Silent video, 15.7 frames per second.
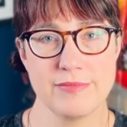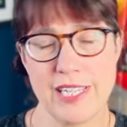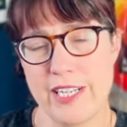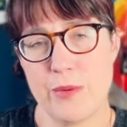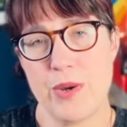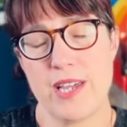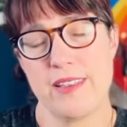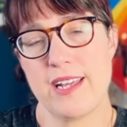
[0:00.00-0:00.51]

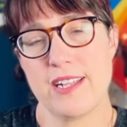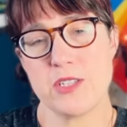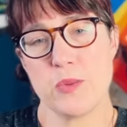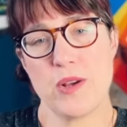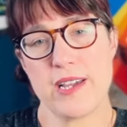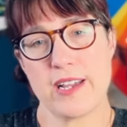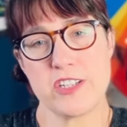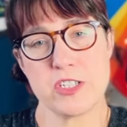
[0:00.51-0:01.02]
Anyway, that's
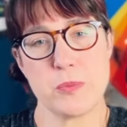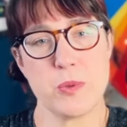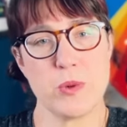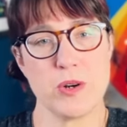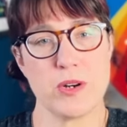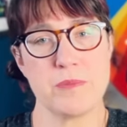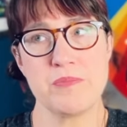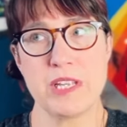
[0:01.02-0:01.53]
why I
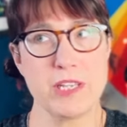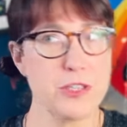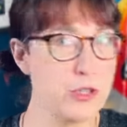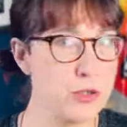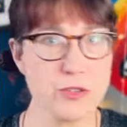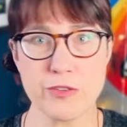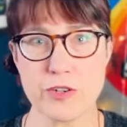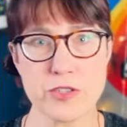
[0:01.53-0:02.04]
support
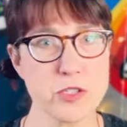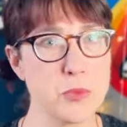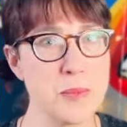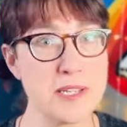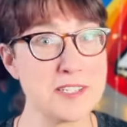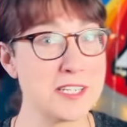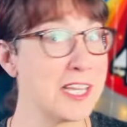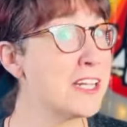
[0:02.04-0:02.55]
universal
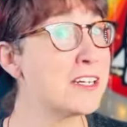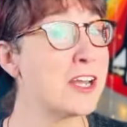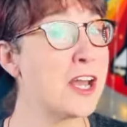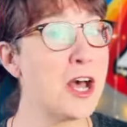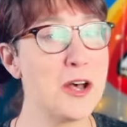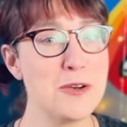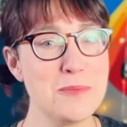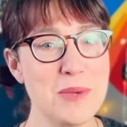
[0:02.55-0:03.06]
basic
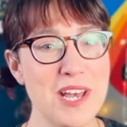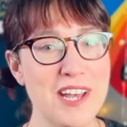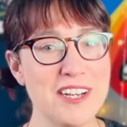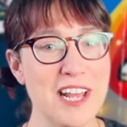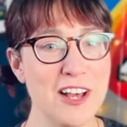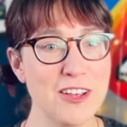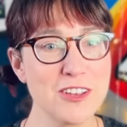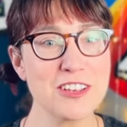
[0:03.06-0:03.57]
income
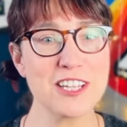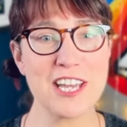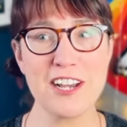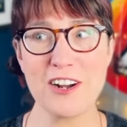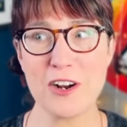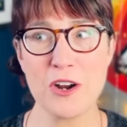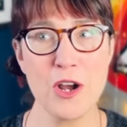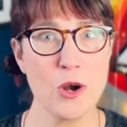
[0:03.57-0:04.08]
and
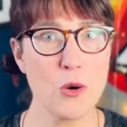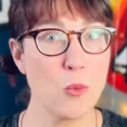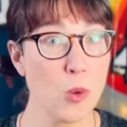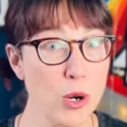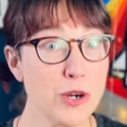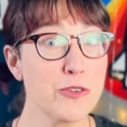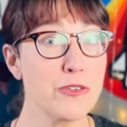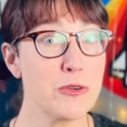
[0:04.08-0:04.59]
healthcare,
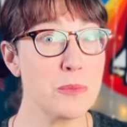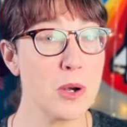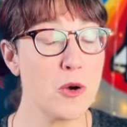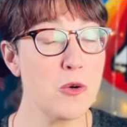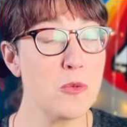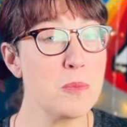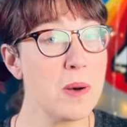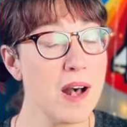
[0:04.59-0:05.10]
work from
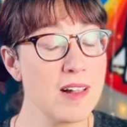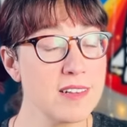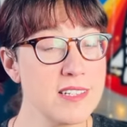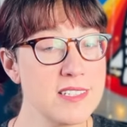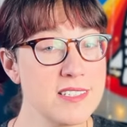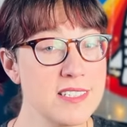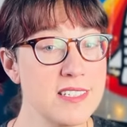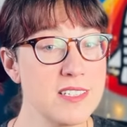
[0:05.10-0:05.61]
home
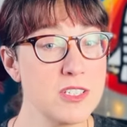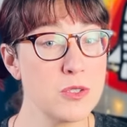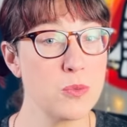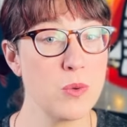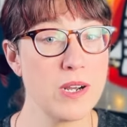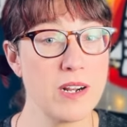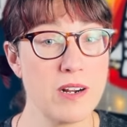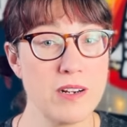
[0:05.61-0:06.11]
policies
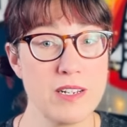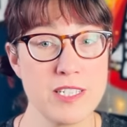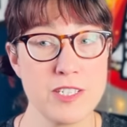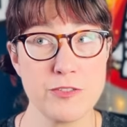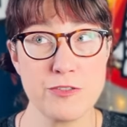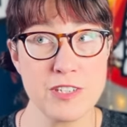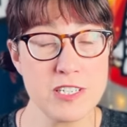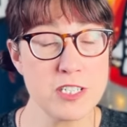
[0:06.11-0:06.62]
where
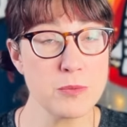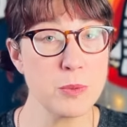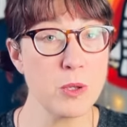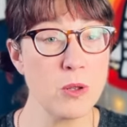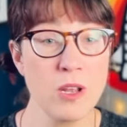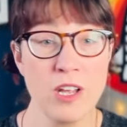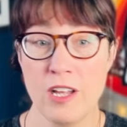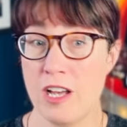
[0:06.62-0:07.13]
it's
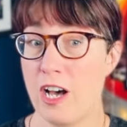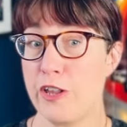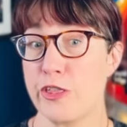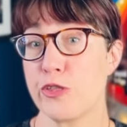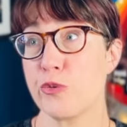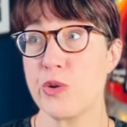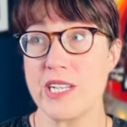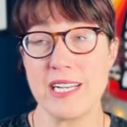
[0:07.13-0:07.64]
feasible, a
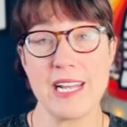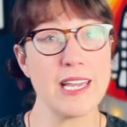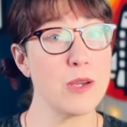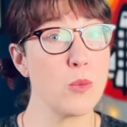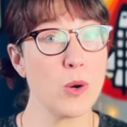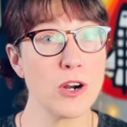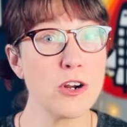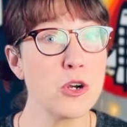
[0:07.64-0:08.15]
three-day
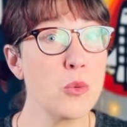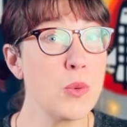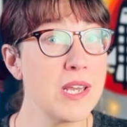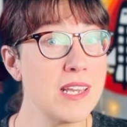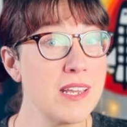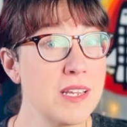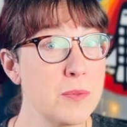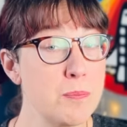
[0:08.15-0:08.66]
work
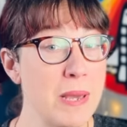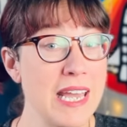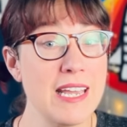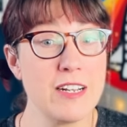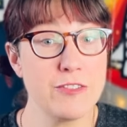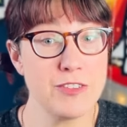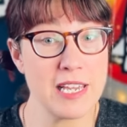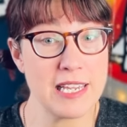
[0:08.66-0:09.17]
week,
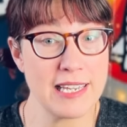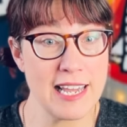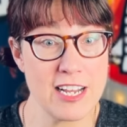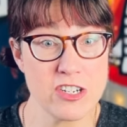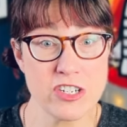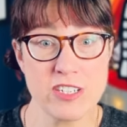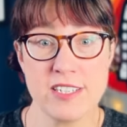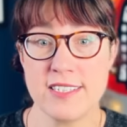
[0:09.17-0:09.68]
paid vacation,
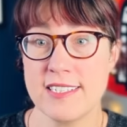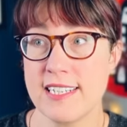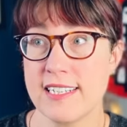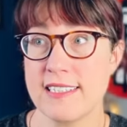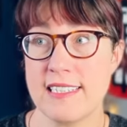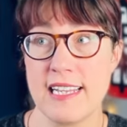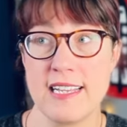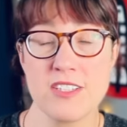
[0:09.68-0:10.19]
vacation and
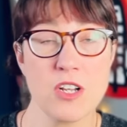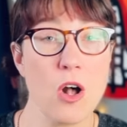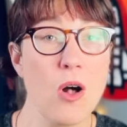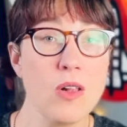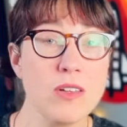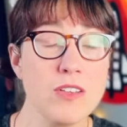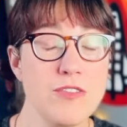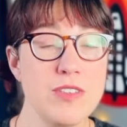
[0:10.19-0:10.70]
sick days,
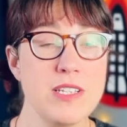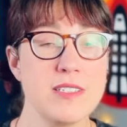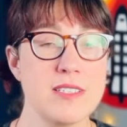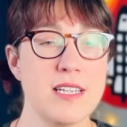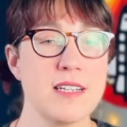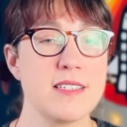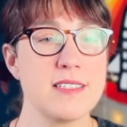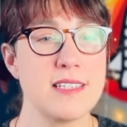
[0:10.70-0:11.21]
all of these
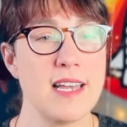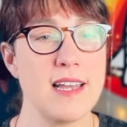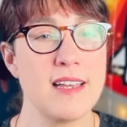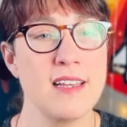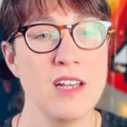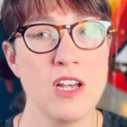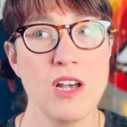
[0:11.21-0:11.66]
things that